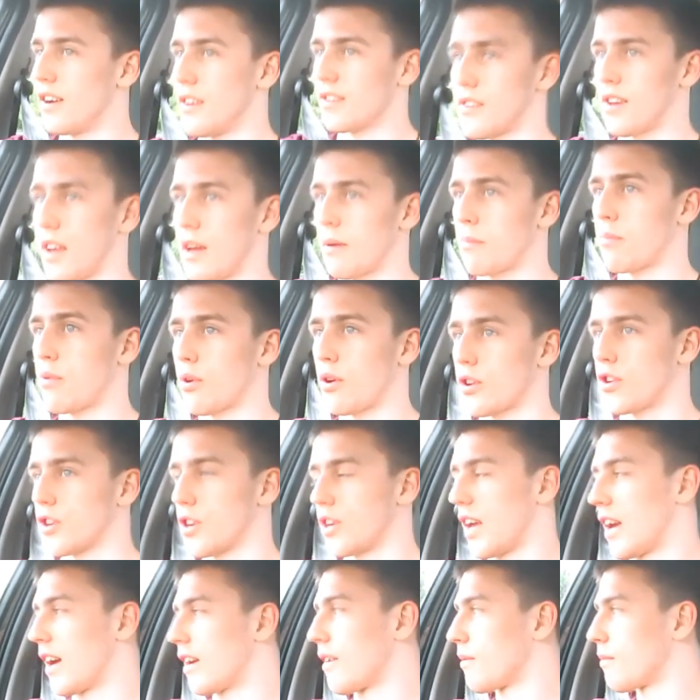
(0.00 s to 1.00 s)
As a
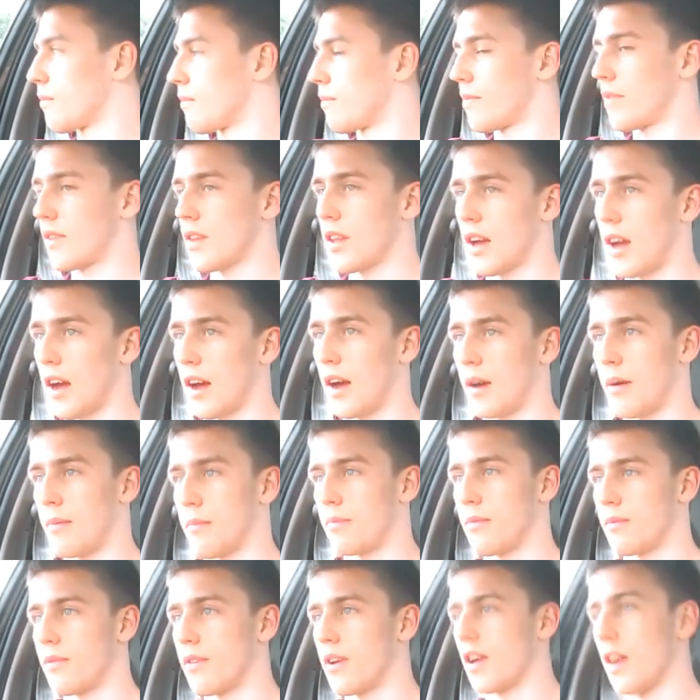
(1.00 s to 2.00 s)
project, yeah.
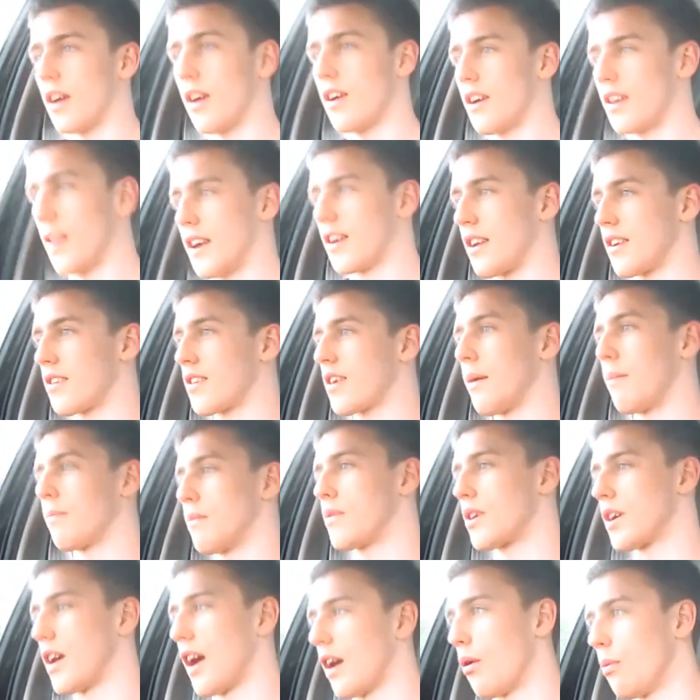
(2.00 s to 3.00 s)
In an
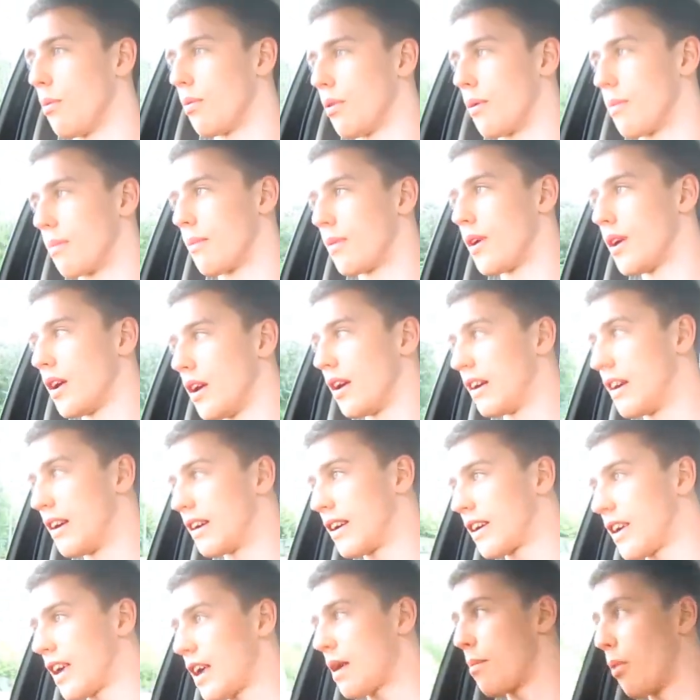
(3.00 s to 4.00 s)
attempt to help them
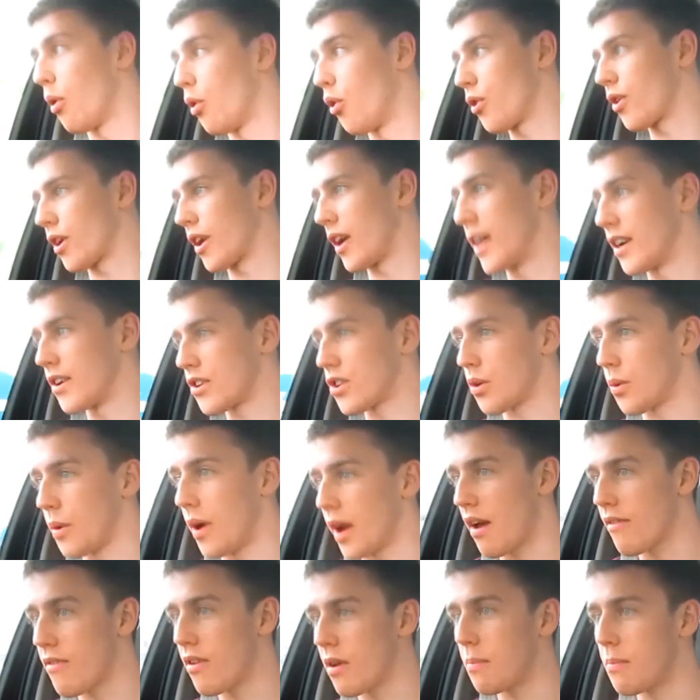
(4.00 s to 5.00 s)
keep organised or
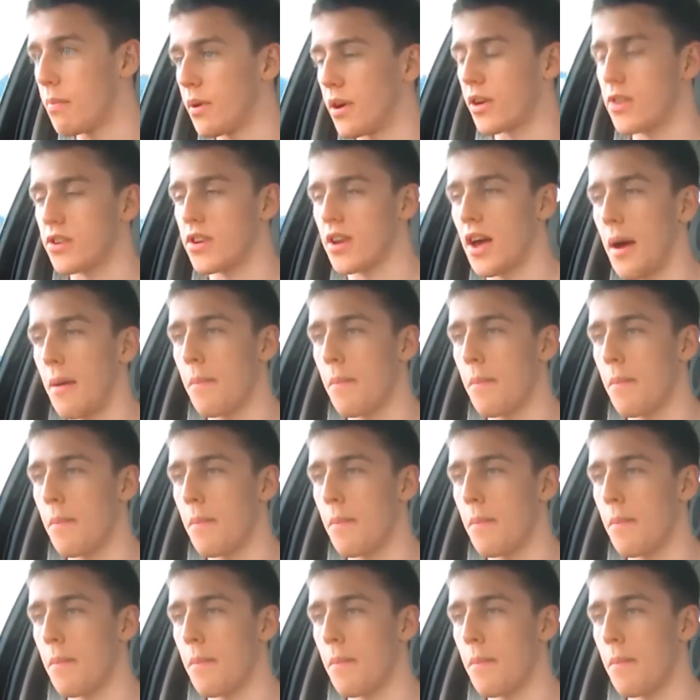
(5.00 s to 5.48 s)
whatever. But